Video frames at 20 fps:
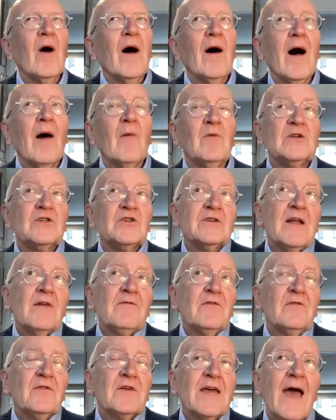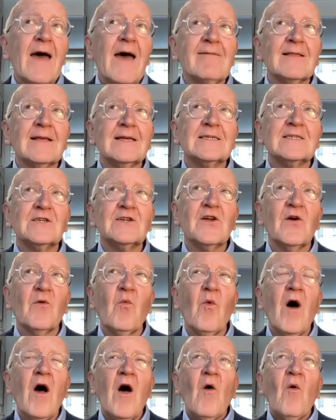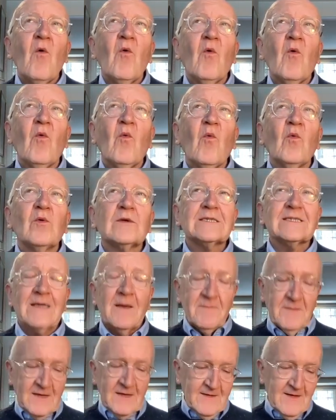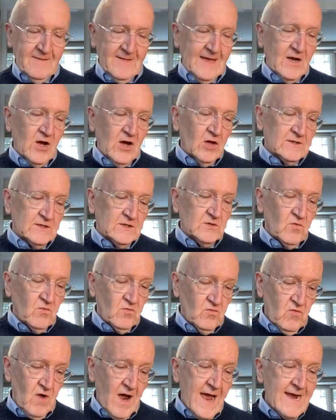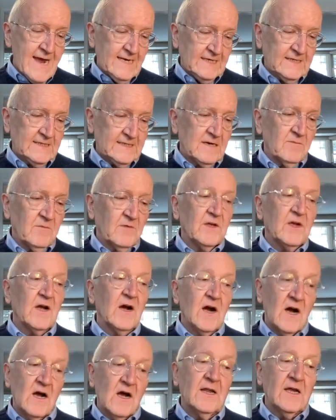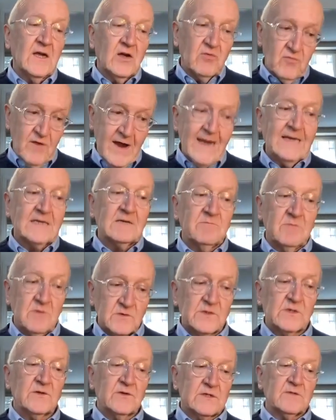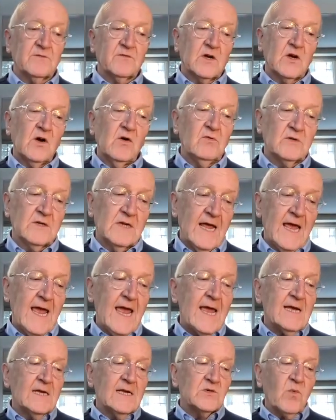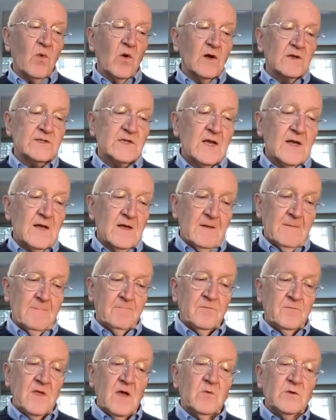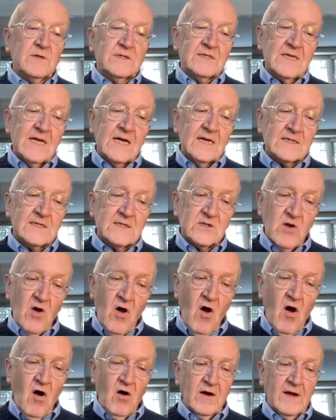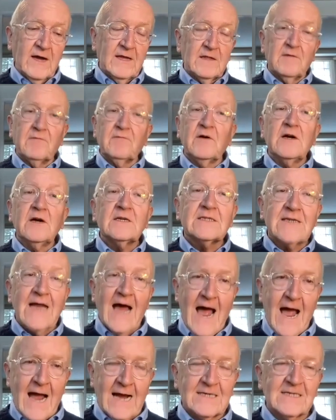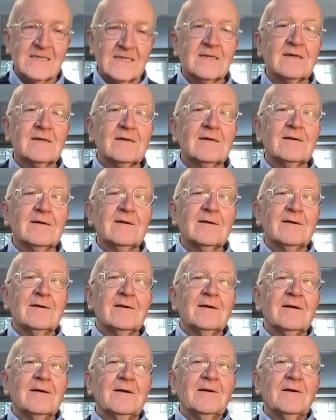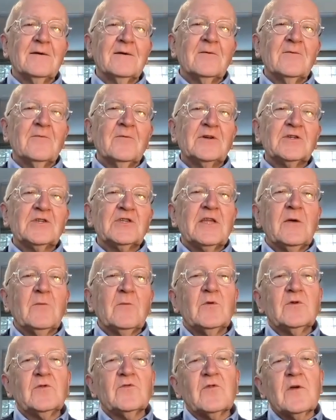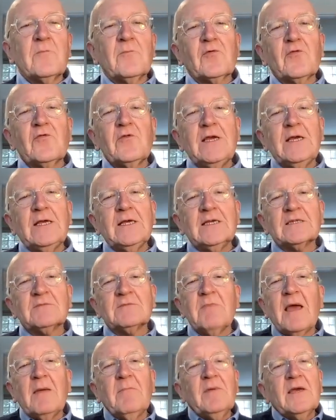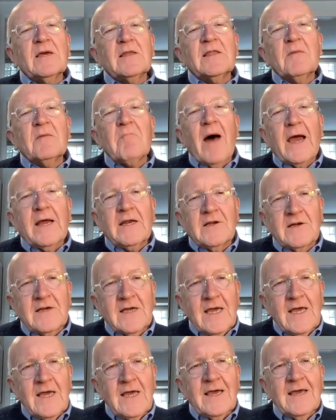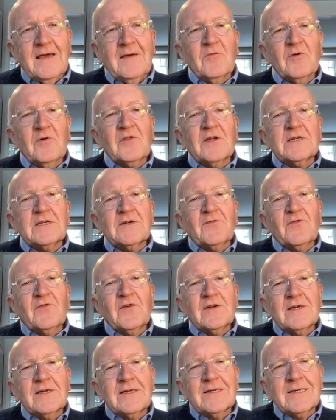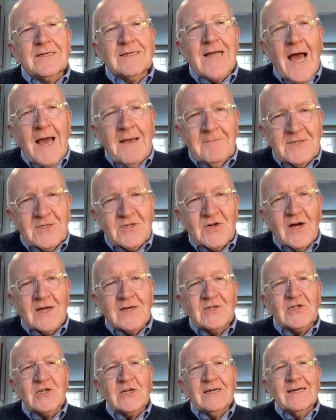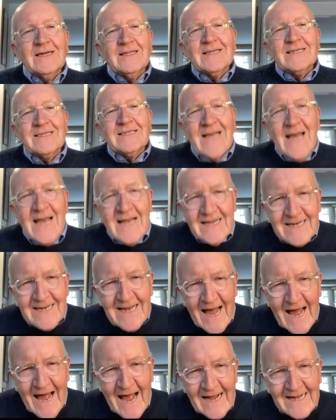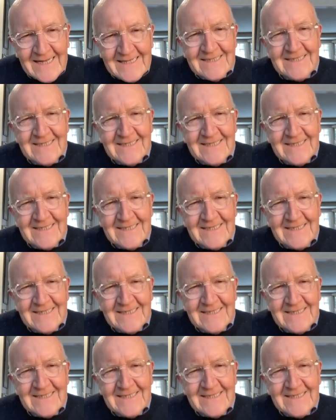and we should never forget this, you know, something that they got so right in some of the early great musicals of the Golden Age was they would sing a song in the first act. Right. Which they would reprise maybe in the minor key with a different time structure in the second act.